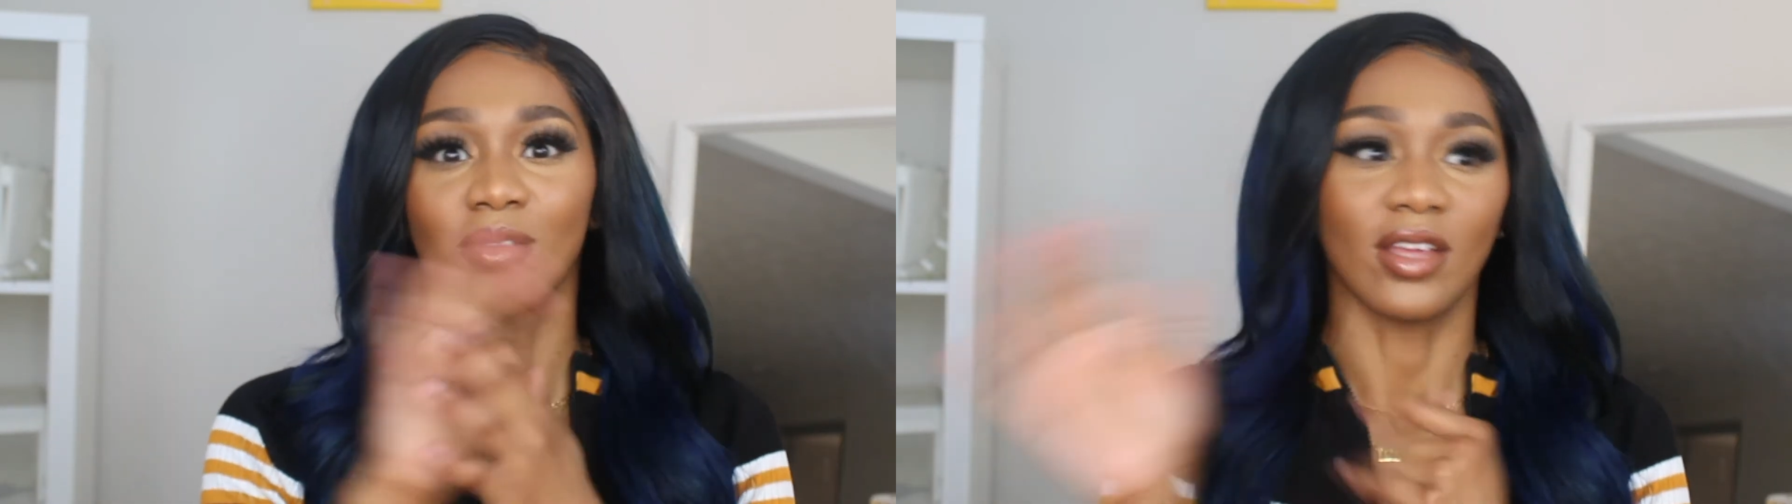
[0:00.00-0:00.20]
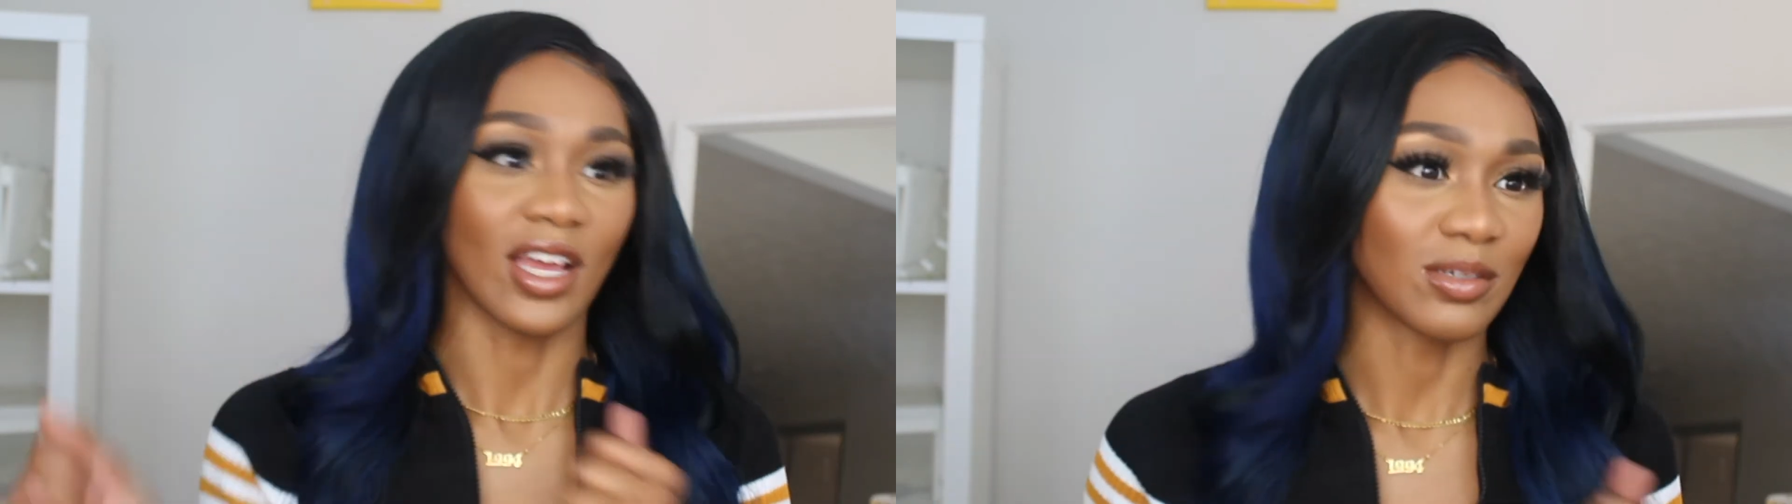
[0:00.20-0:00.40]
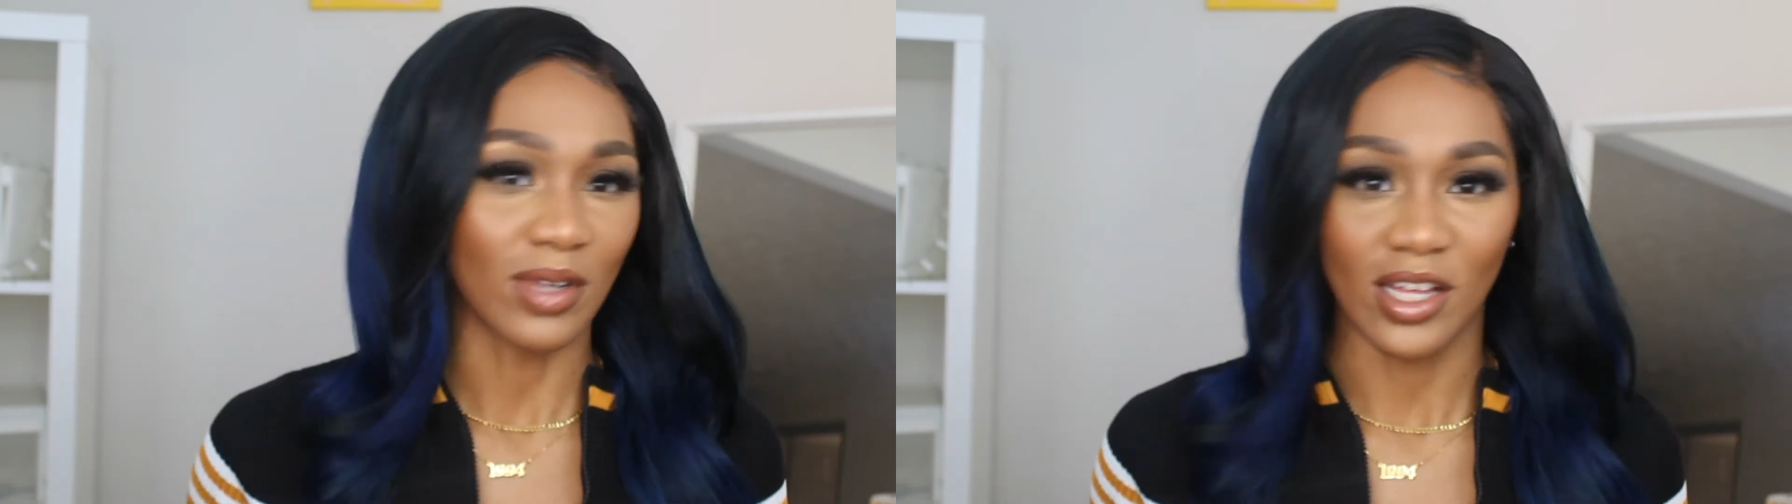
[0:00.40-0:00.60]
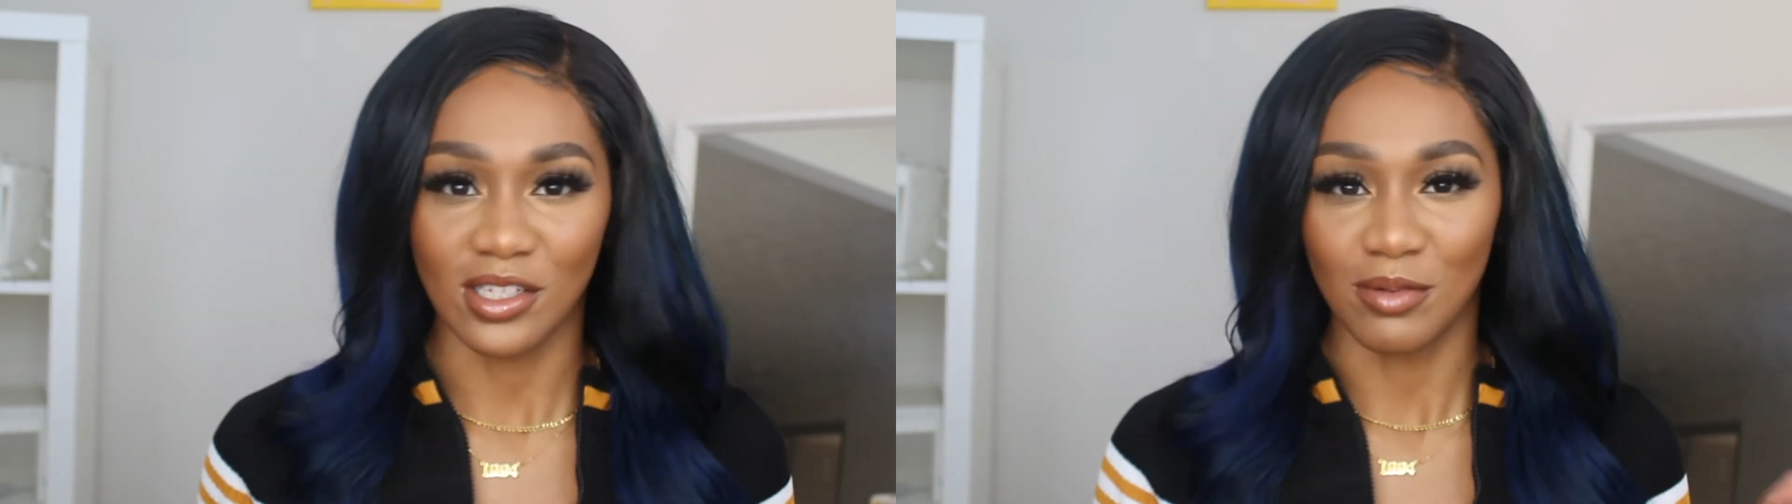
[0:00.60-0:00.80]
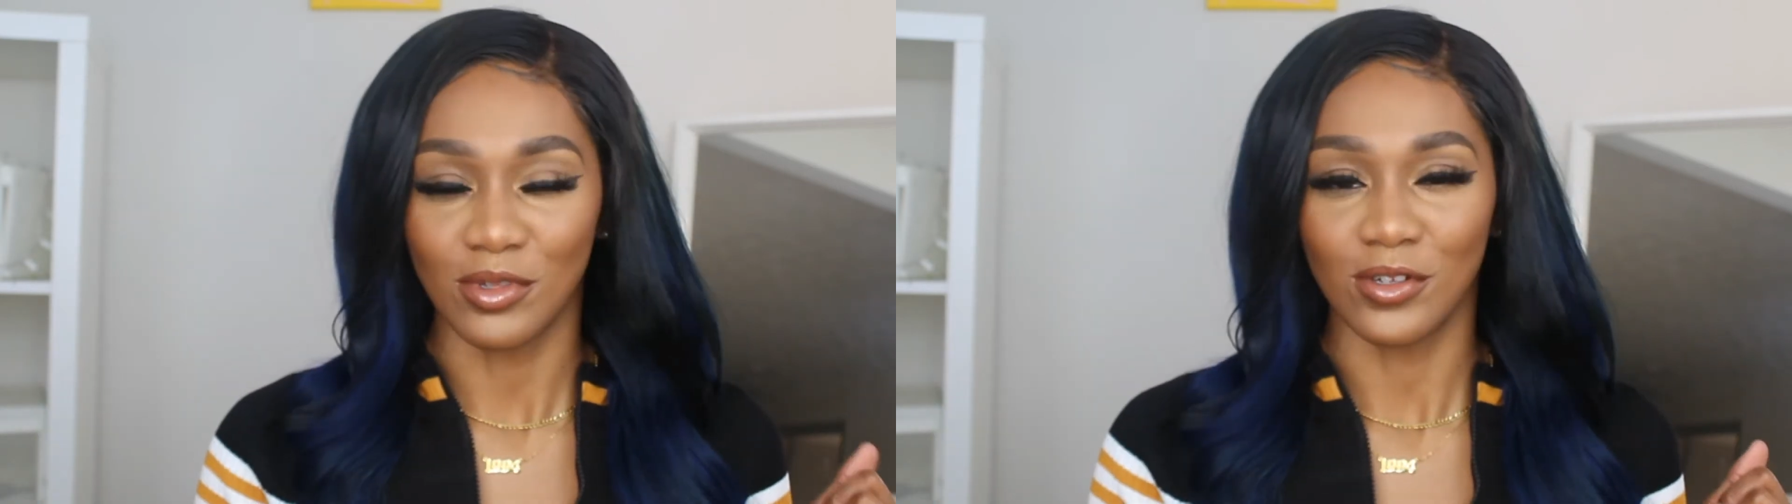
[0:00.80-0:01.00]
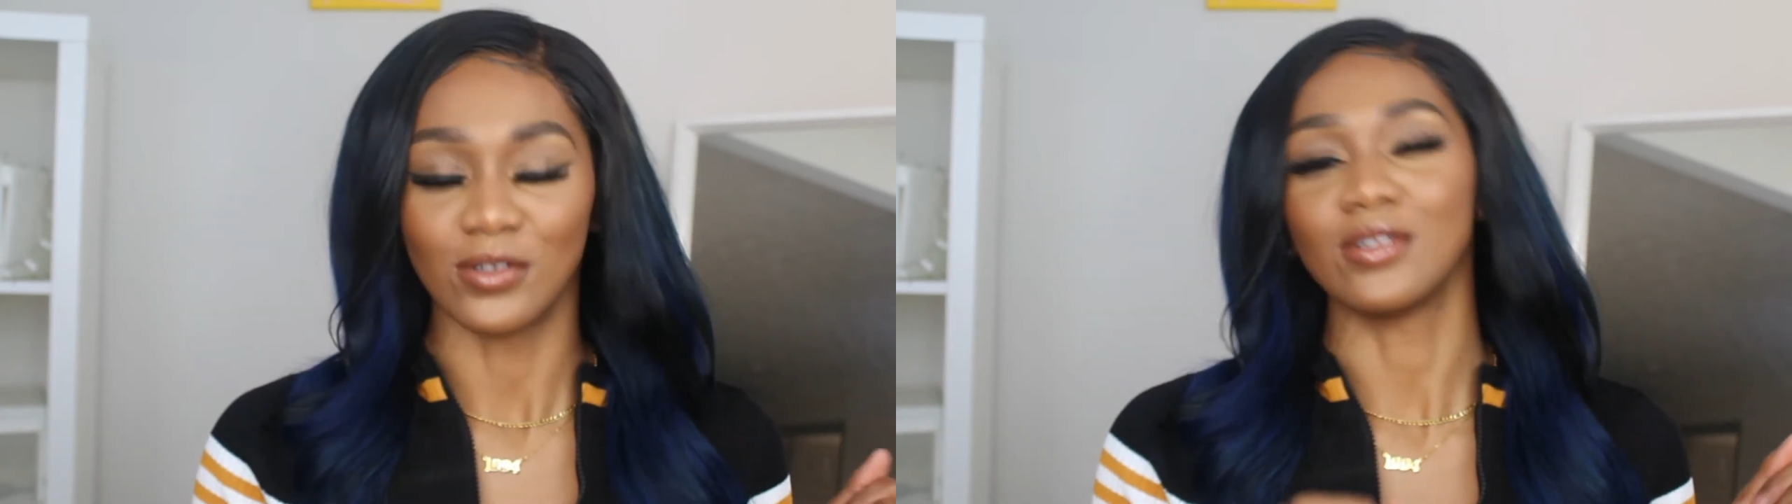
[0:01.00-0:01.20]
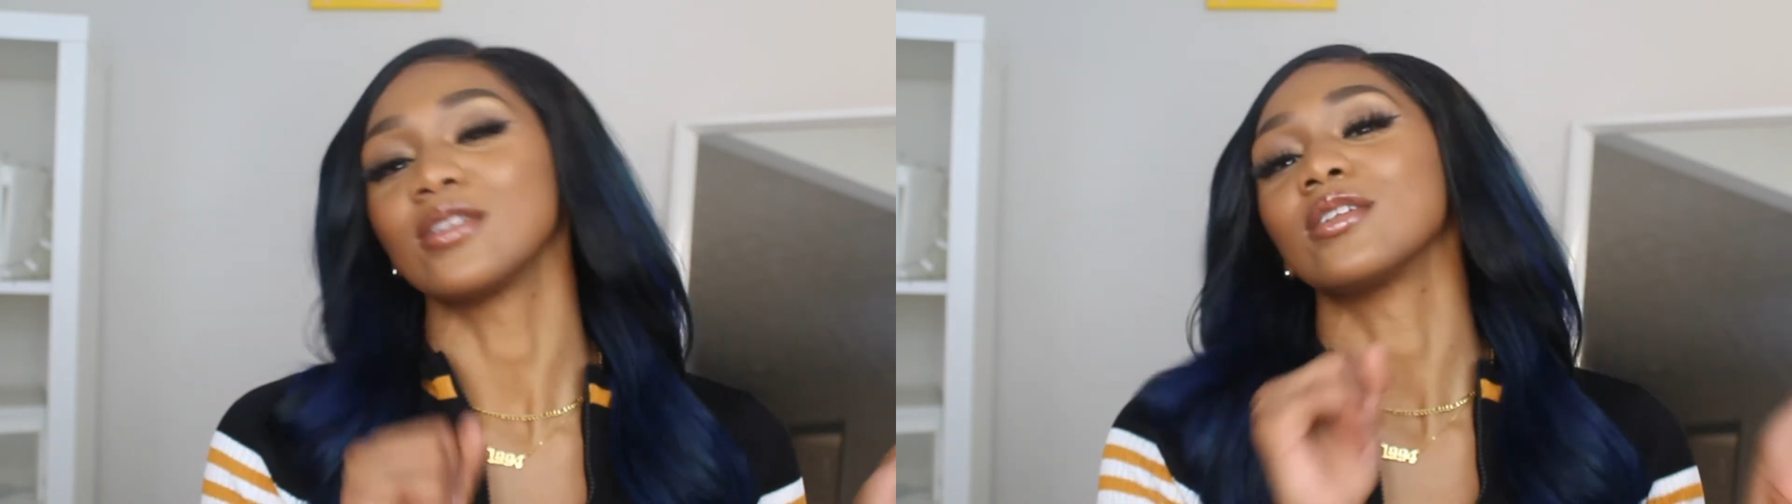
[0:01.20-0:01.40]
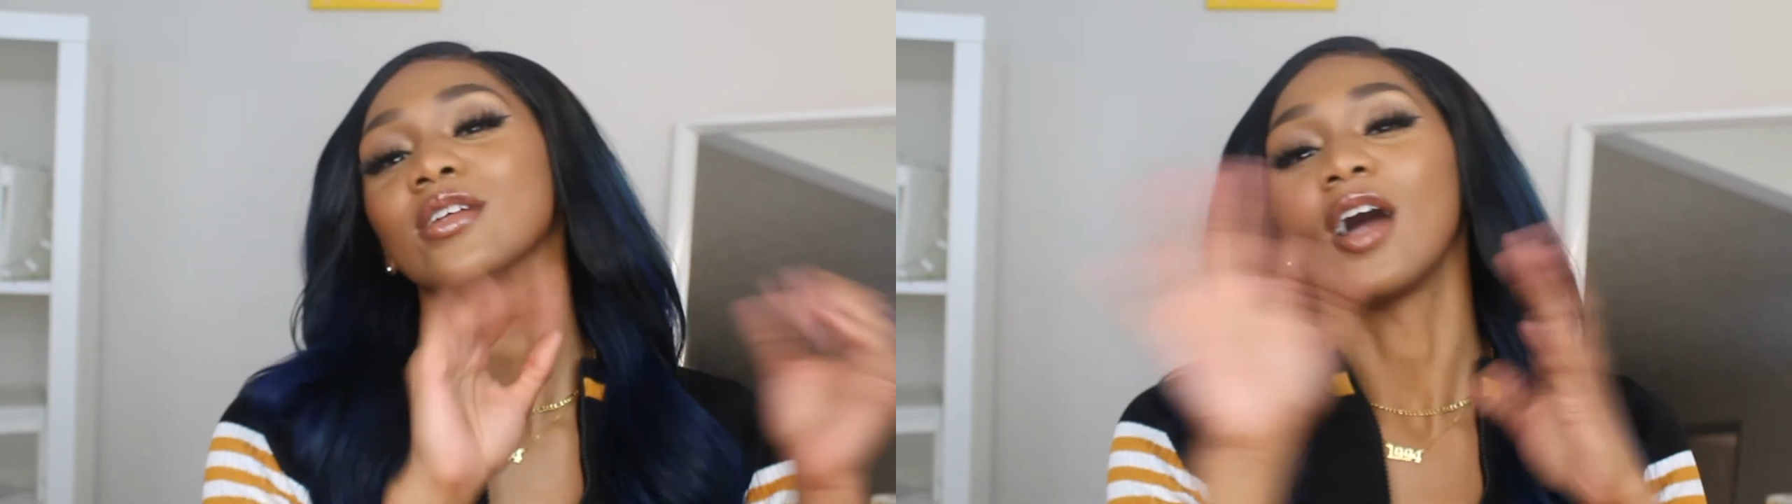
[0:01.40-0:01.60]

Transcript: Catch my last uploads,